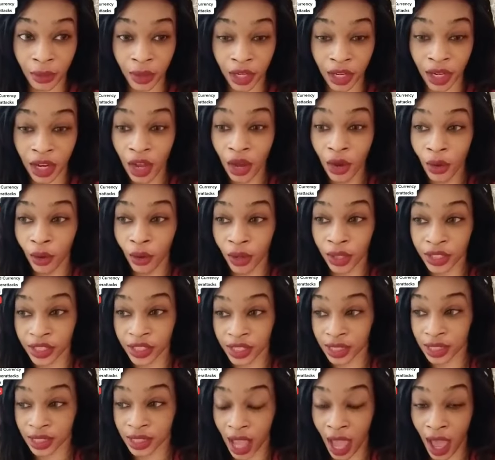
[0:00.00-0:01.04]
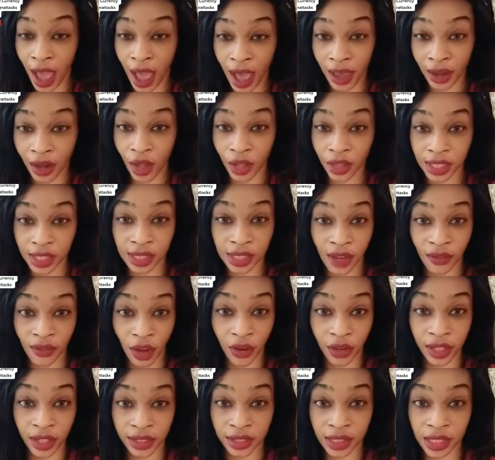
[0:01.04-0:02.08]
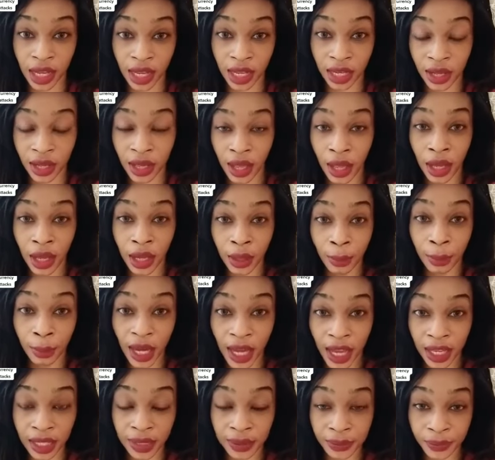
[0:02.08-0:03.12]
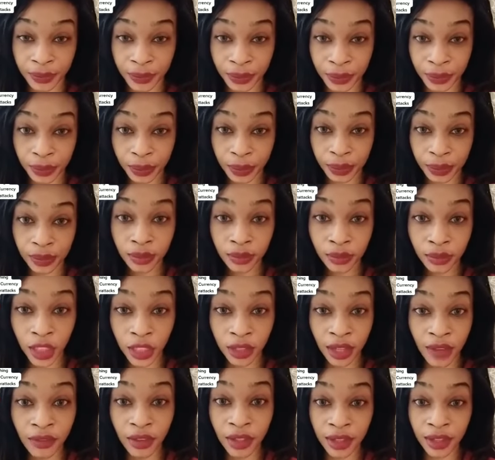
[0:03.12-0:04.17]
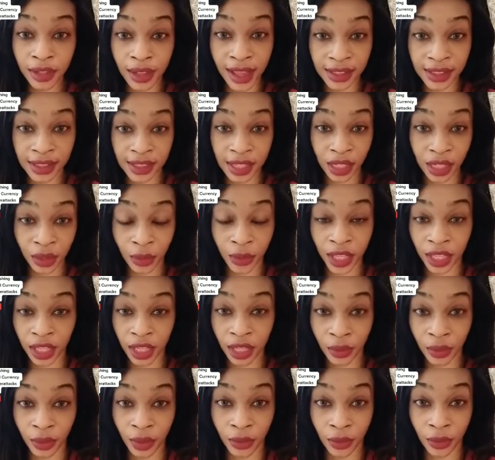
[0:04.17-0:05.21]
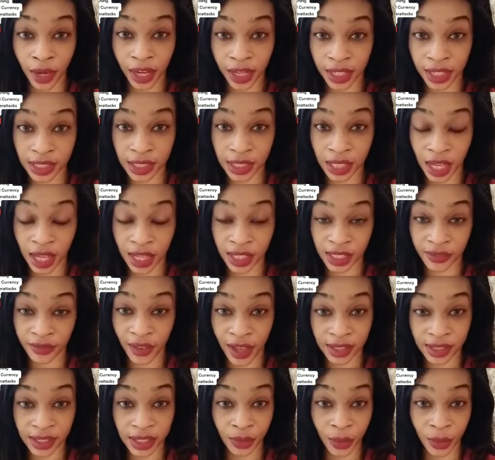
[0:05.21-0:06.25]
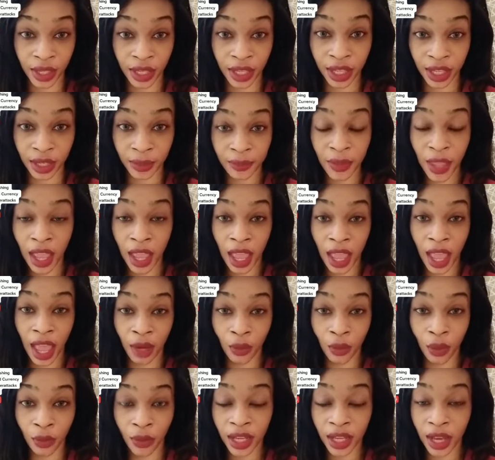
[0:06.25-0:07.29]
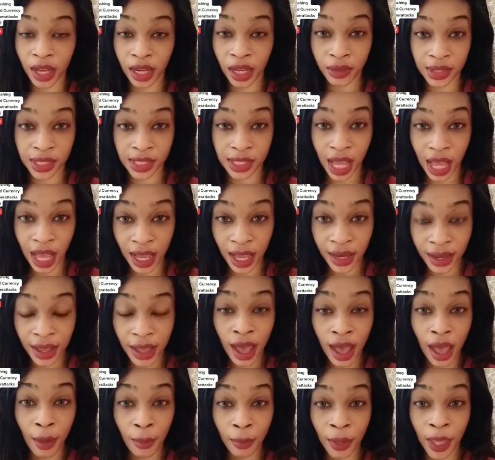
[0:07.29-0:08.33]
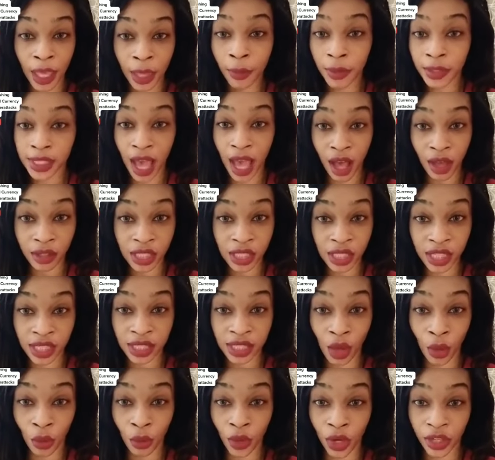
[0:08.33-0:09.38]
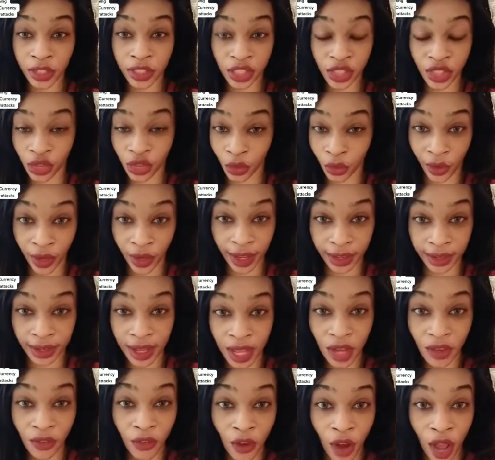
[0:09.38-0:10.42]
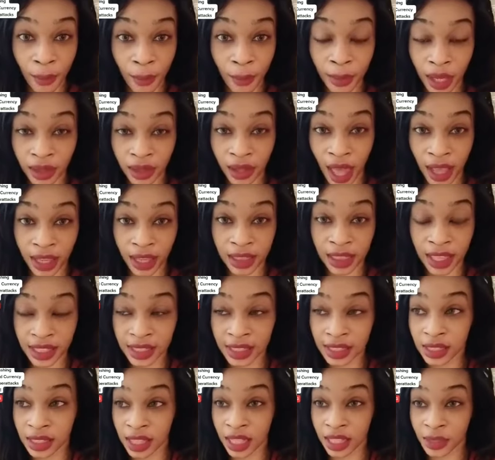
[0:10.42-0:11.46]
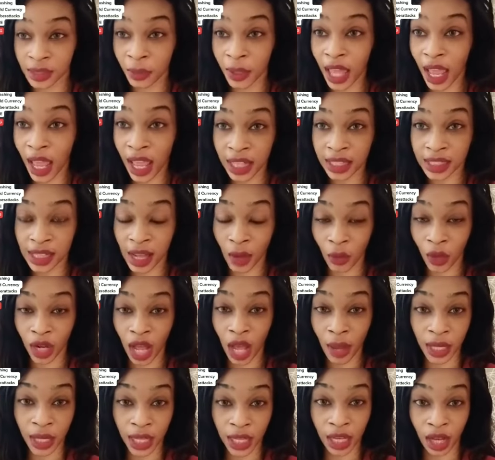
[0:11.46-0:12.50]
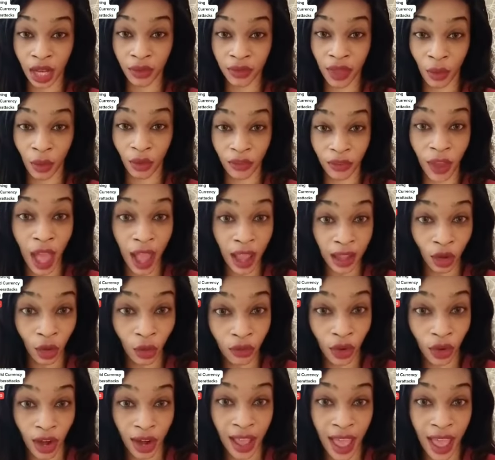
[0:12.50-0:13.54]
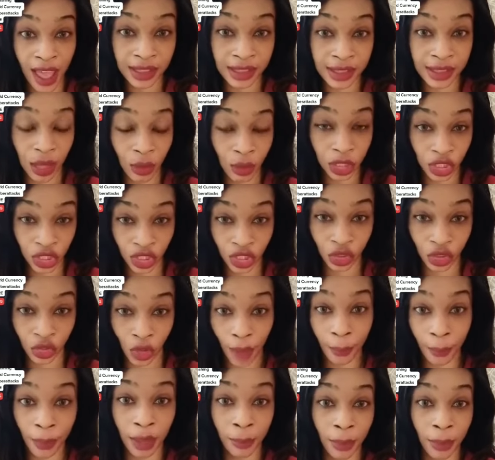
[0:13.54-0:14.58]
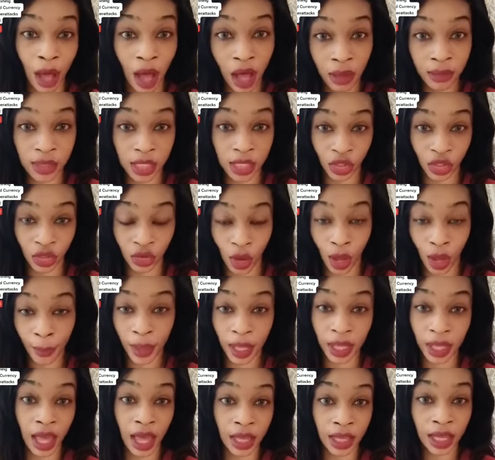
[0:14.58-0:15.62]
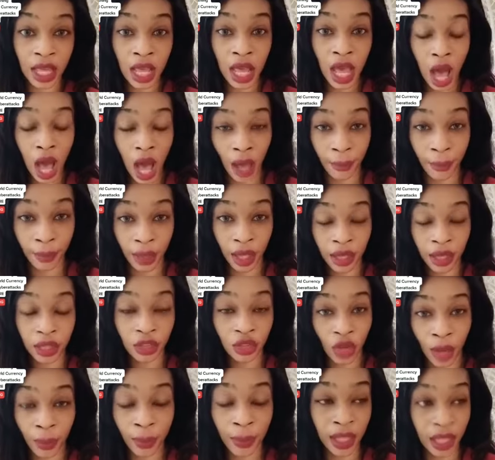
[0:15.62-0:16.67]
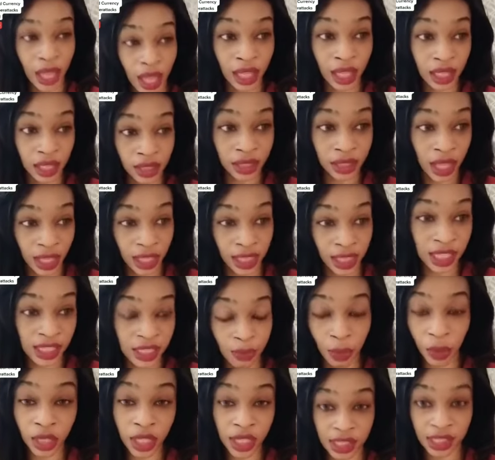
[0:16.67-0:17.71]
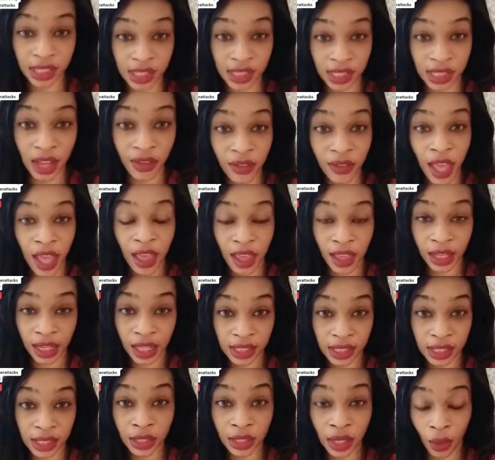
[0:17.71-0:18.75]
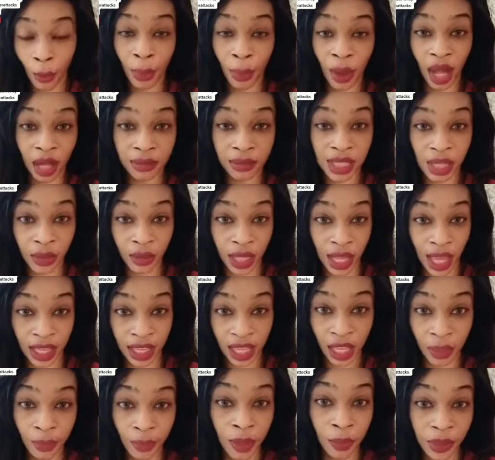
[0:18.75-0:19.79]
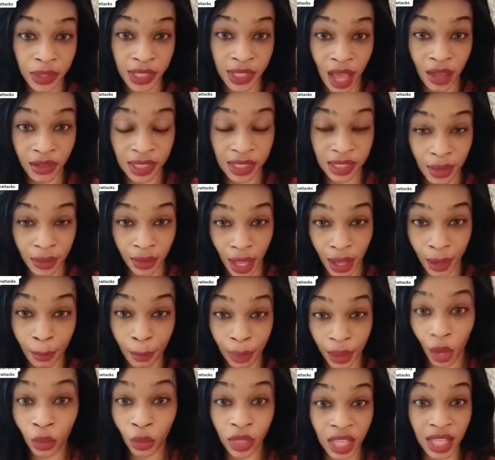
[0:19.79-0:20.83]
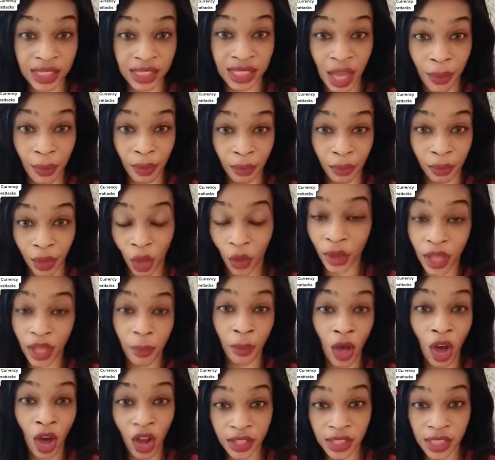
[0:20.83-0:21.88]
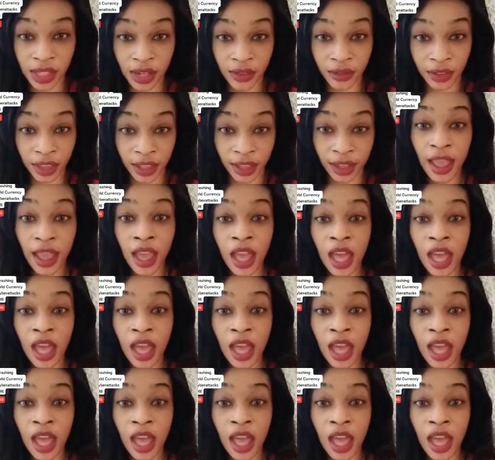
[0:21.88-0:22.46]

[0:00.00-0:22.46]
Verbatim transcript: or, or just had all this stuff already done. But nevertheless, we, we ran as, as fast as we could. And when we got outside, people's houses were destroyed from like these these planes that were coming that were flying over our heads they were just dropping bombs and dropping like um dropping like like these bullets and stuff and these little bombs that would like hit people's houses and like blow things up and blowing up cars and everything